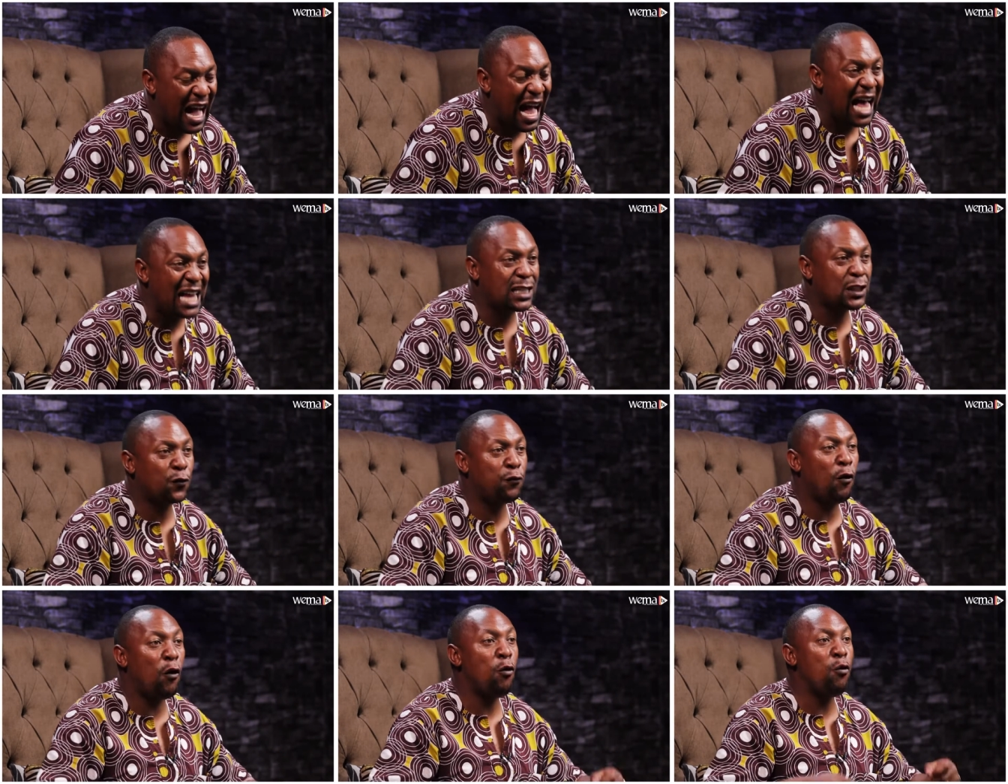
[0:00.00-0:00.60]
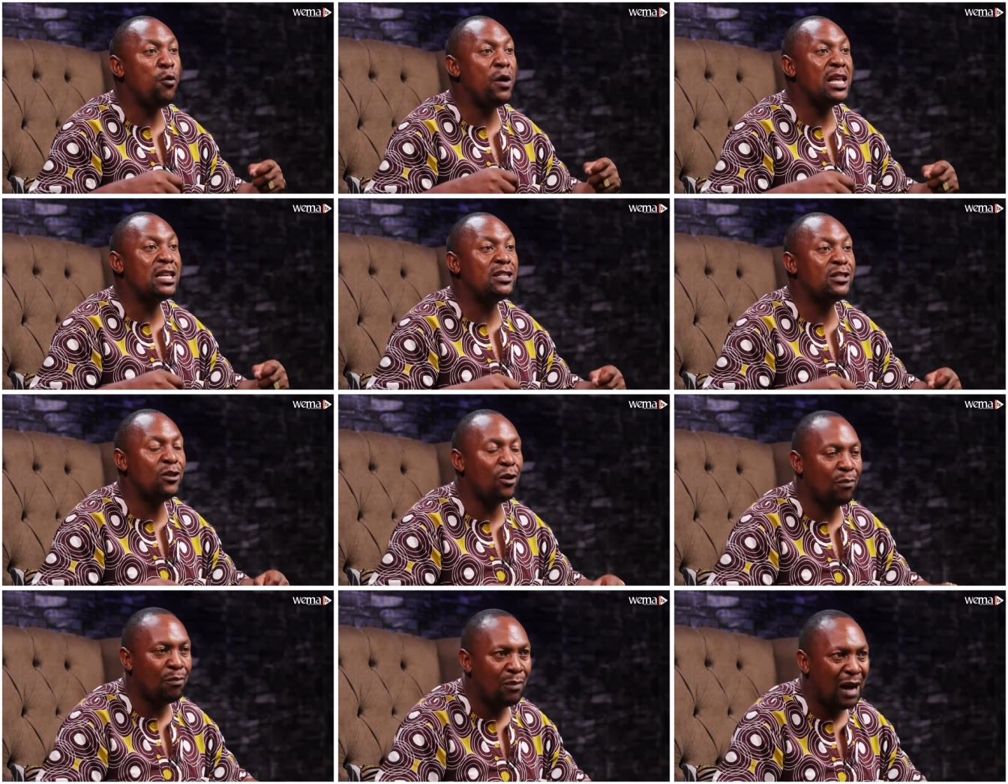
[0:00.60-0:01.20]
Ask for
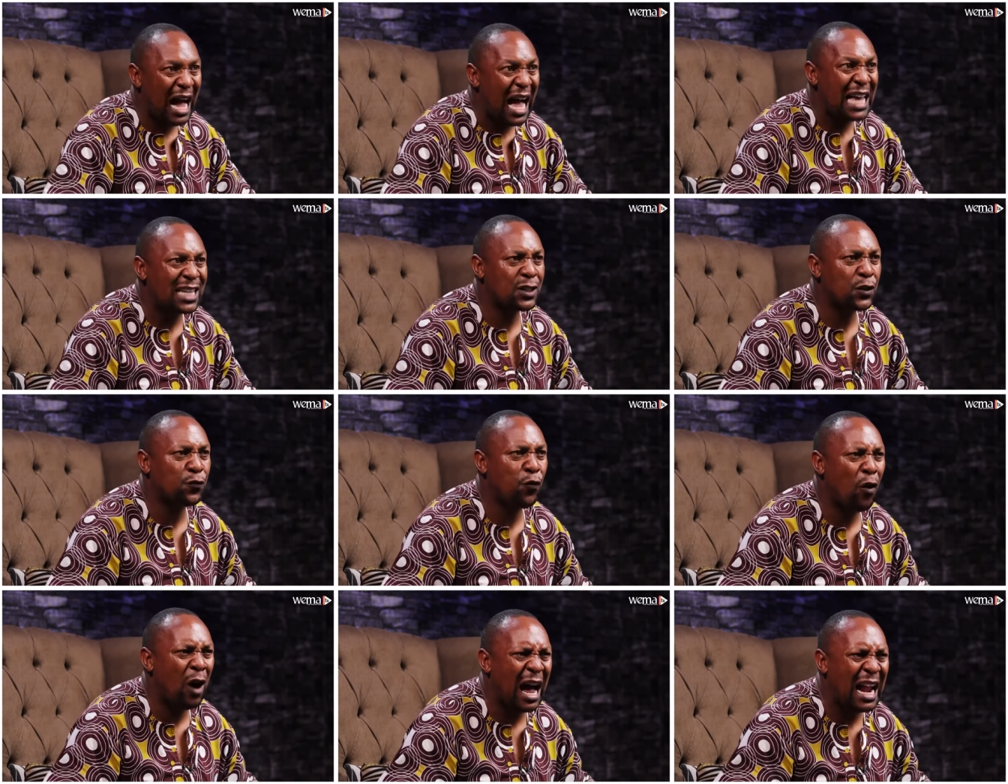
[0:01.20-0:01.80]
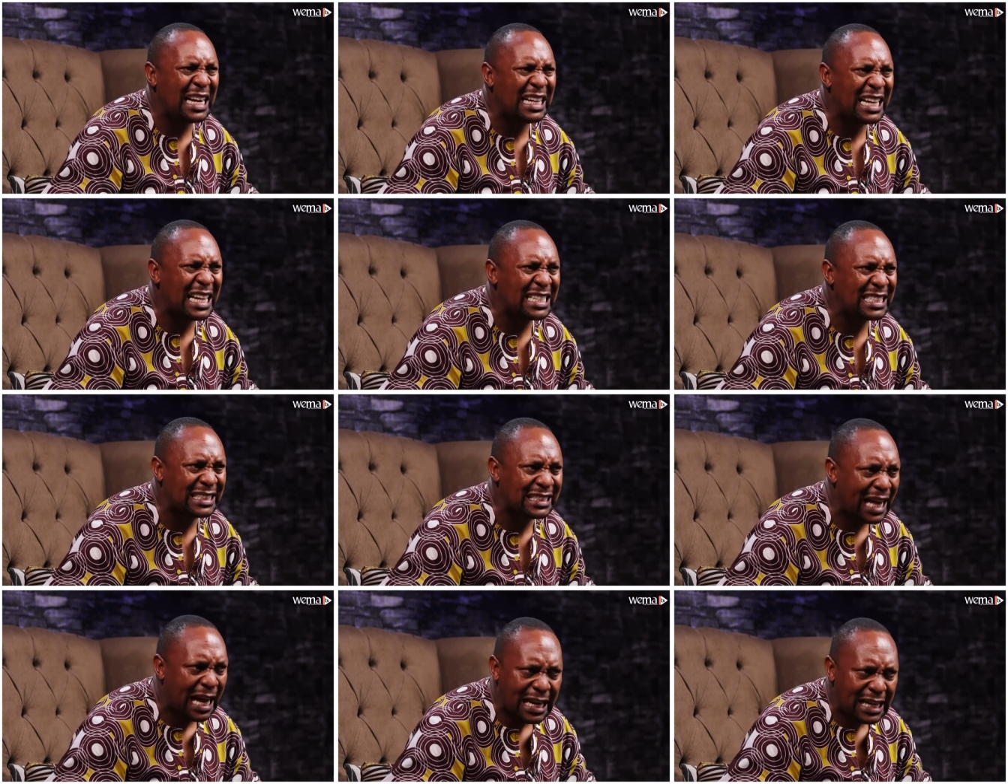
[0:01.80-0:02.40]
wisdom. Ask for
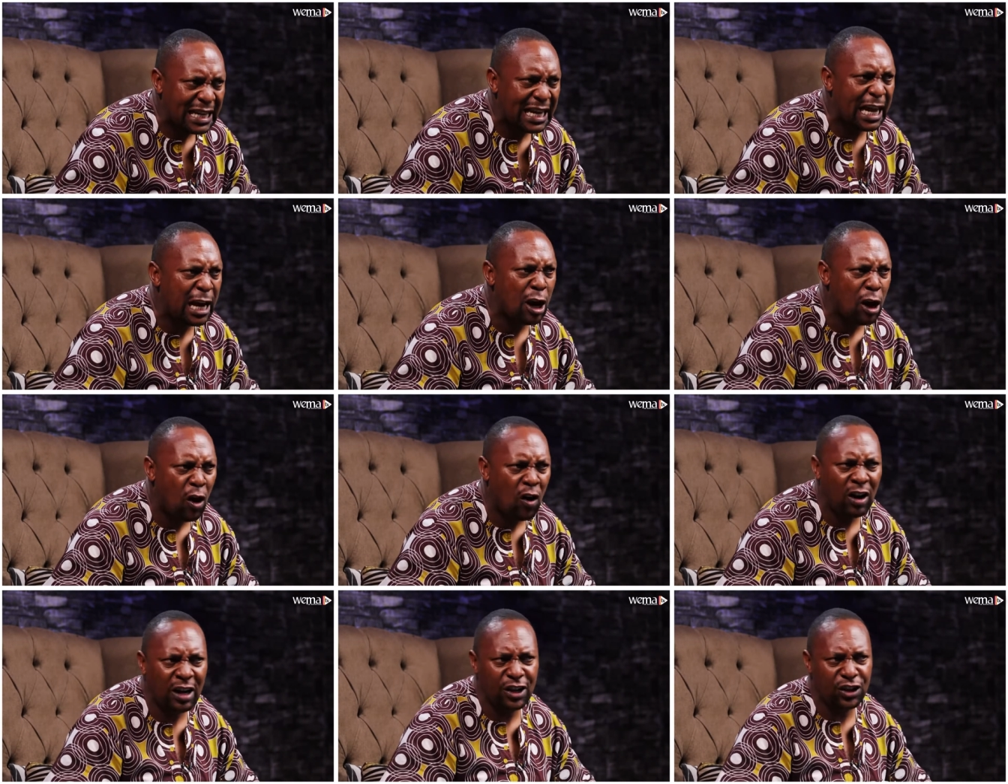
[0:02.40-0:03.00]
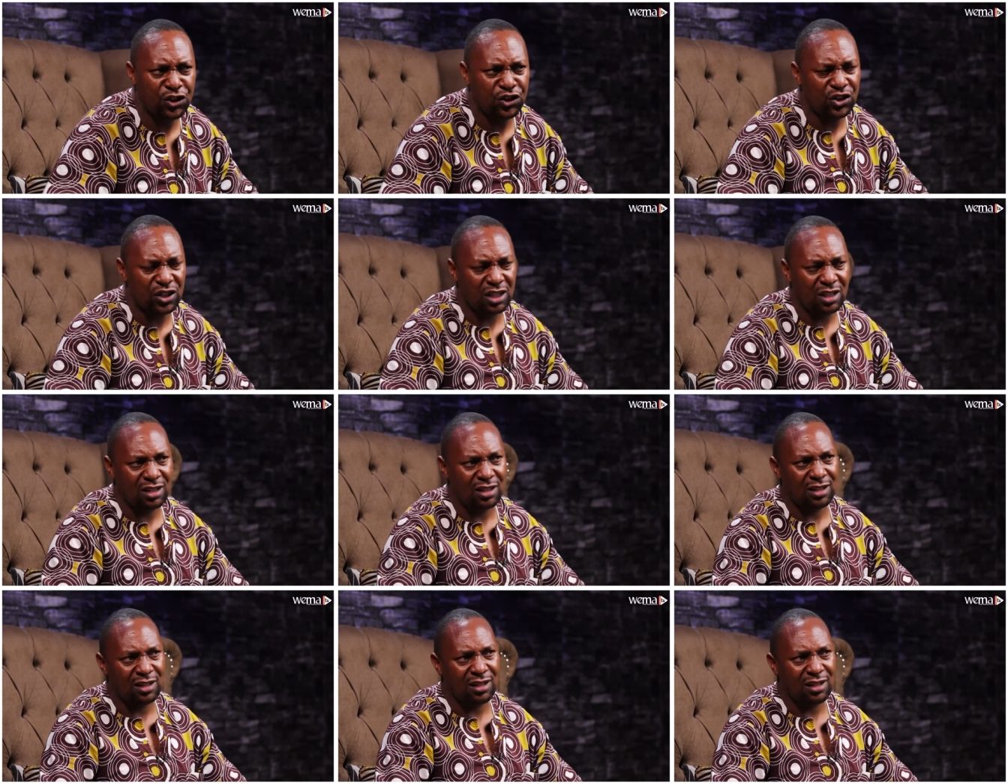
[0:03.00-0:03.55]
understanding and knowledge.